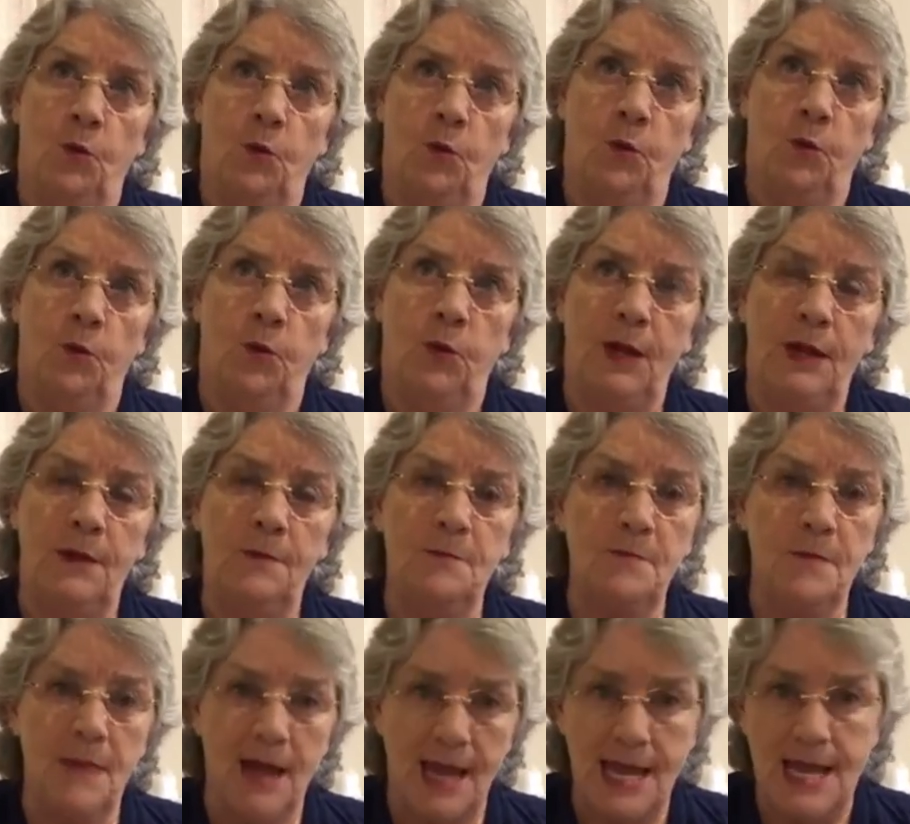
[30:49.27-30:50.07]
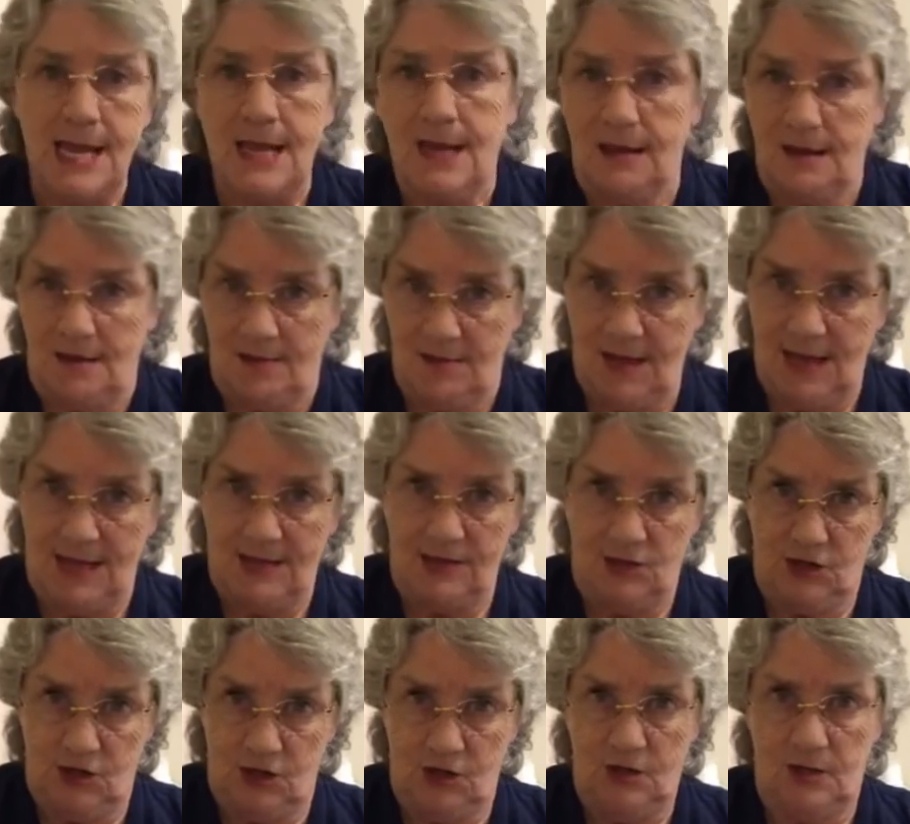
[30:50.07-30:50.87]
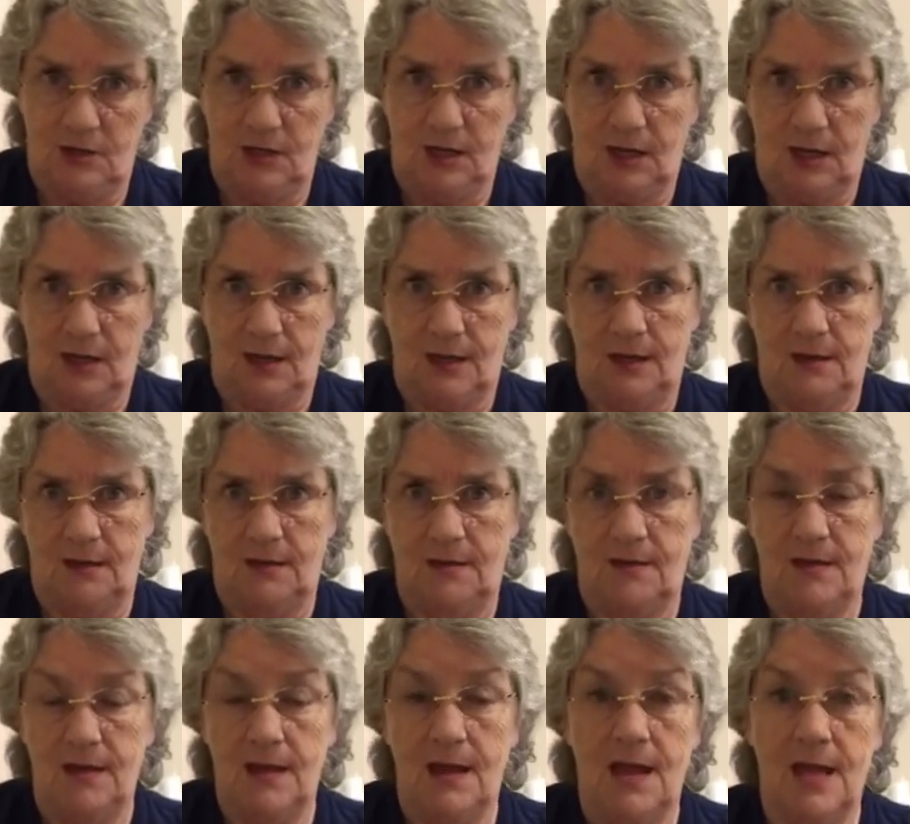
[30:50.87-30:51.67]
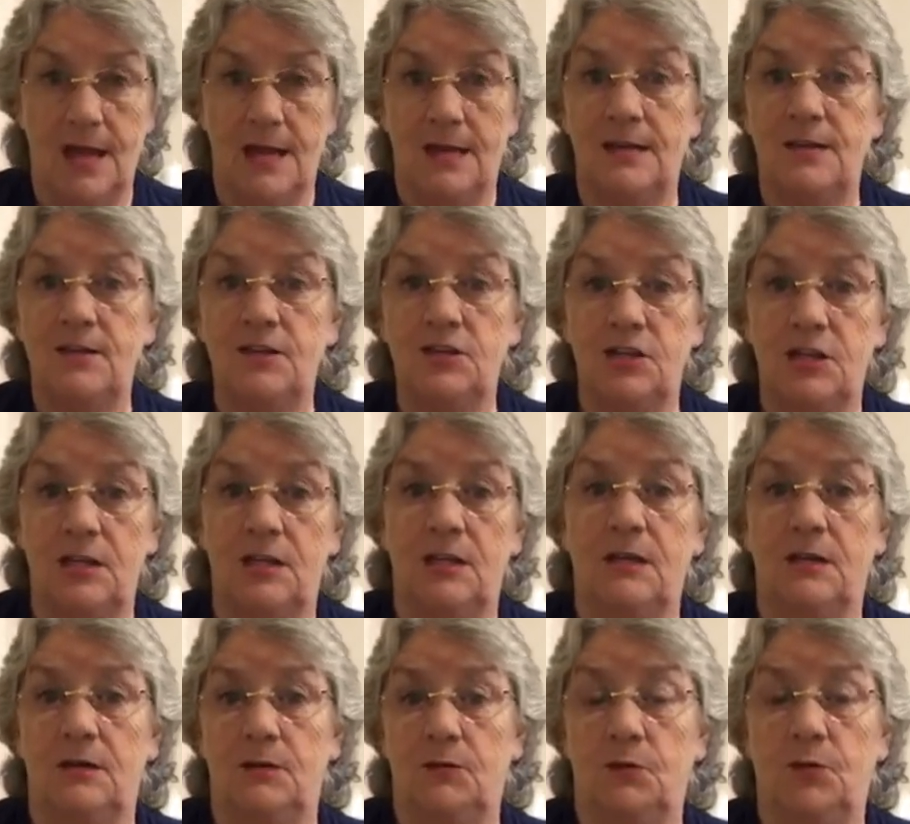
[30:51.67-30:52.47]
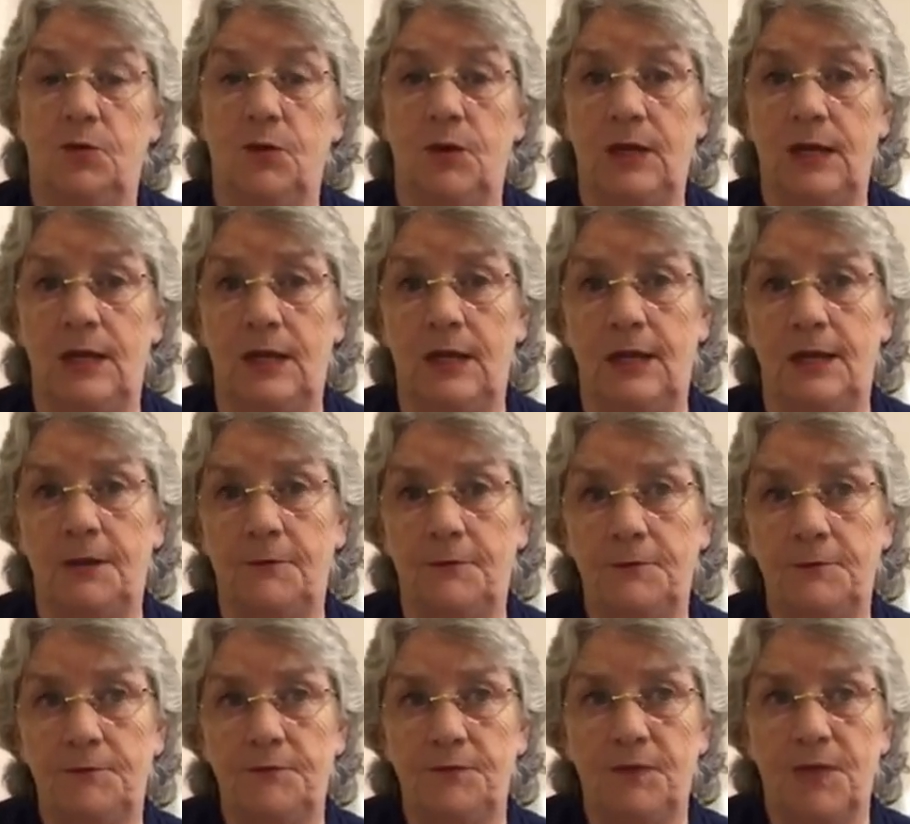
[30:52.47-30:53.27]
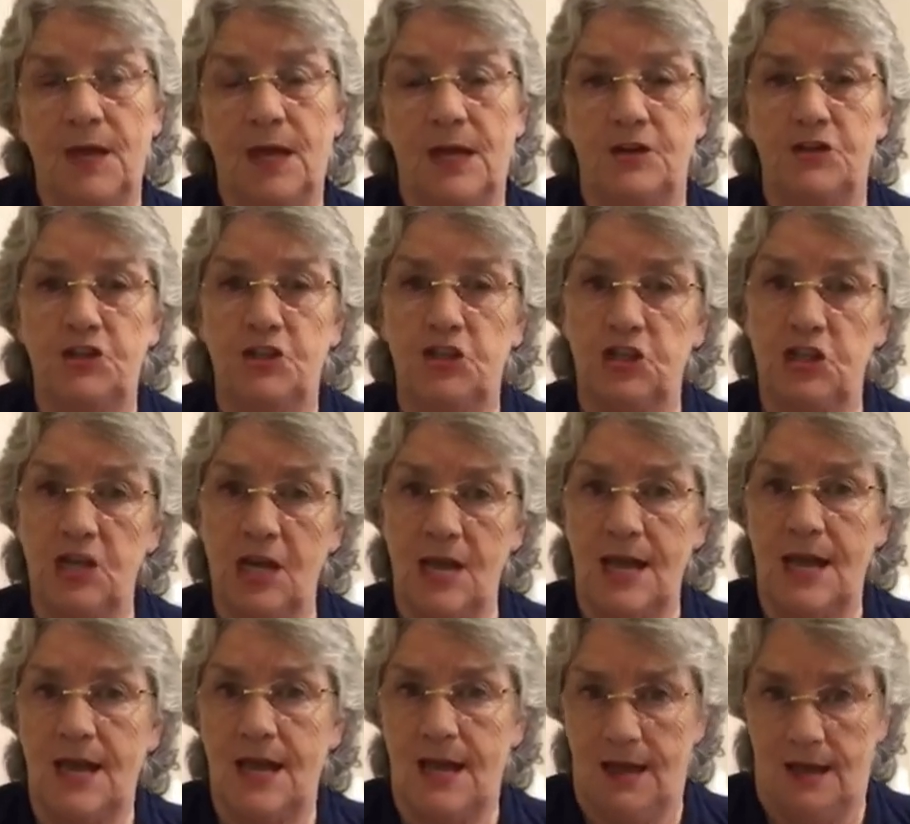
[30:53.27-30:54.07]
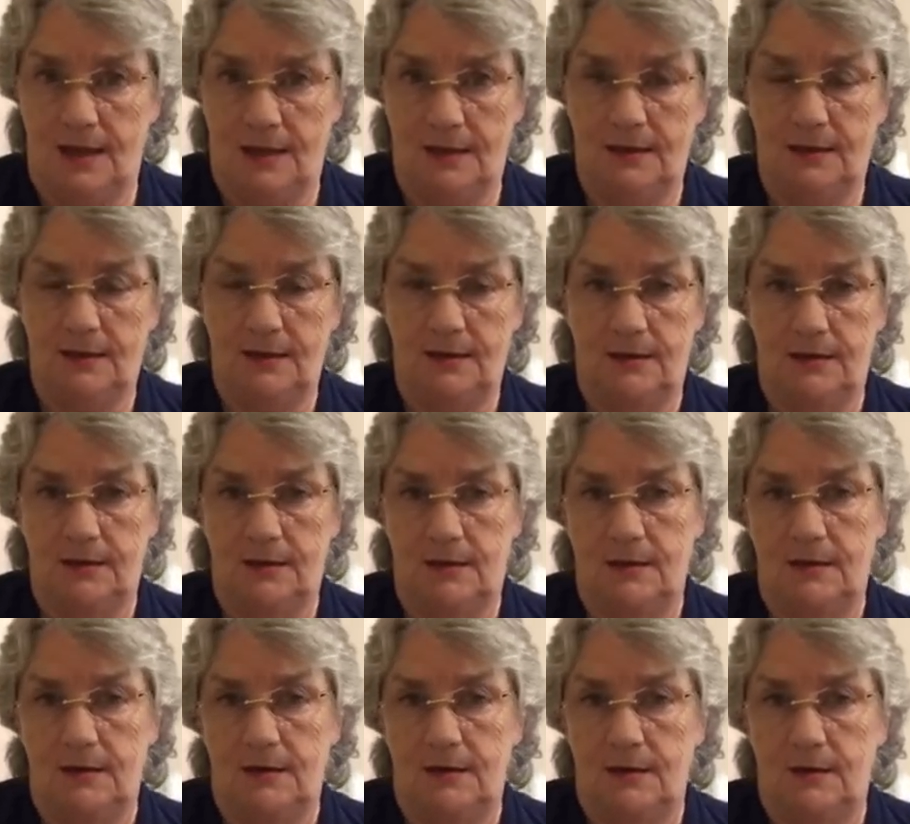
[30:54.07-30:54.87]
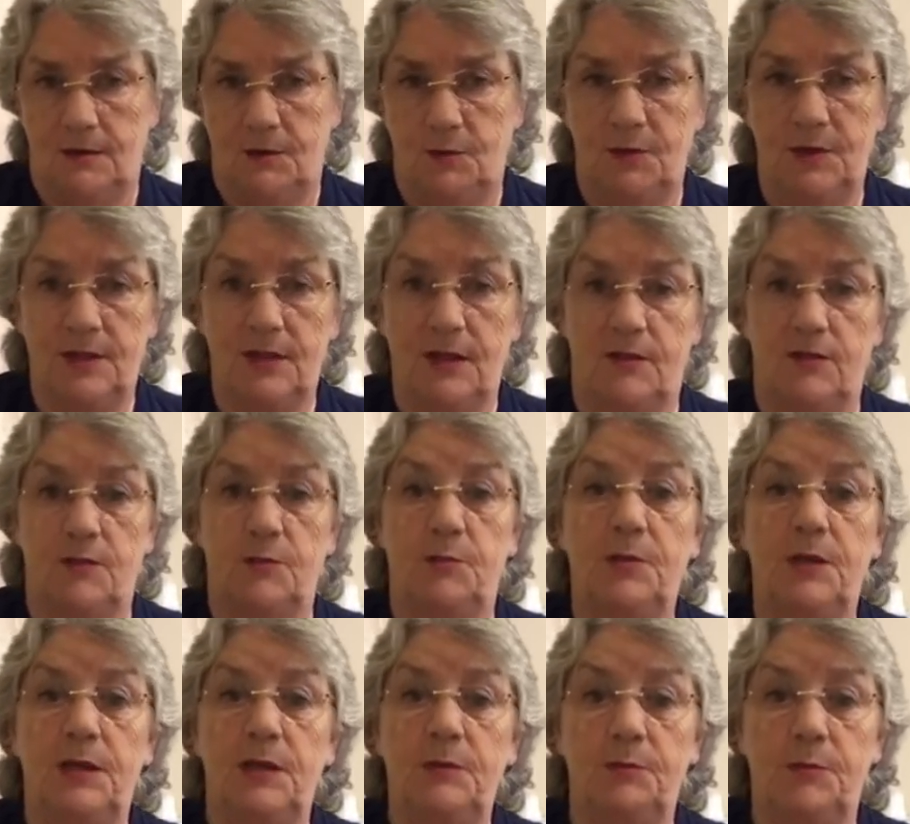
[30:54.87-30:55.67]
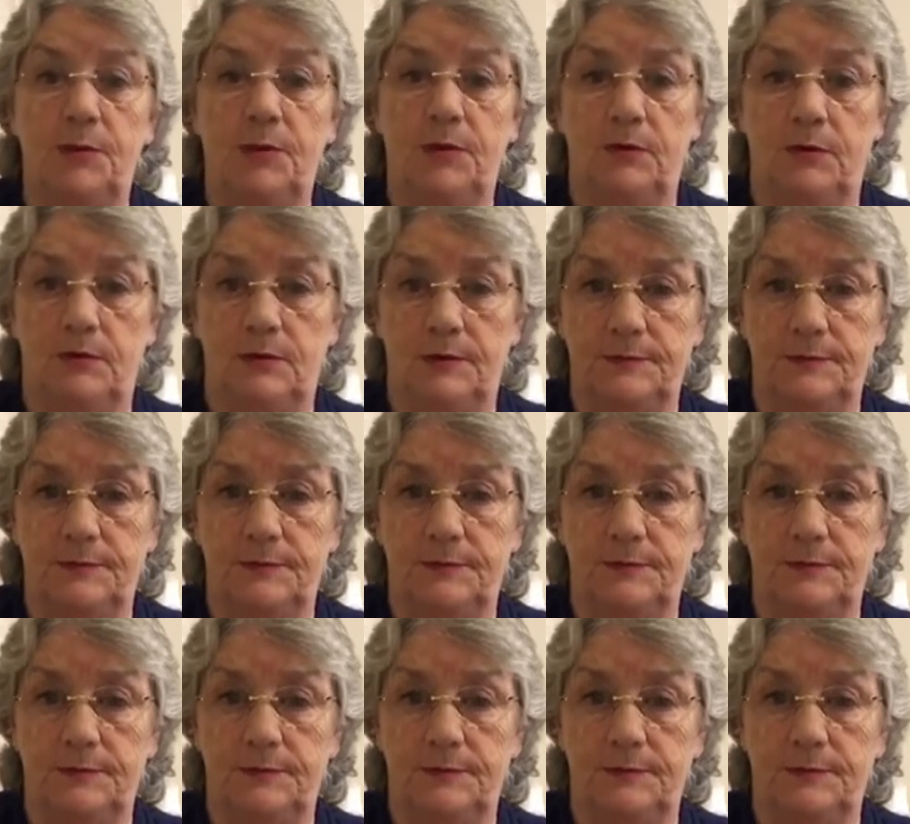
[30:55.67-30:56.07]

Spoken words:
we make that journey, the energy that we share with other people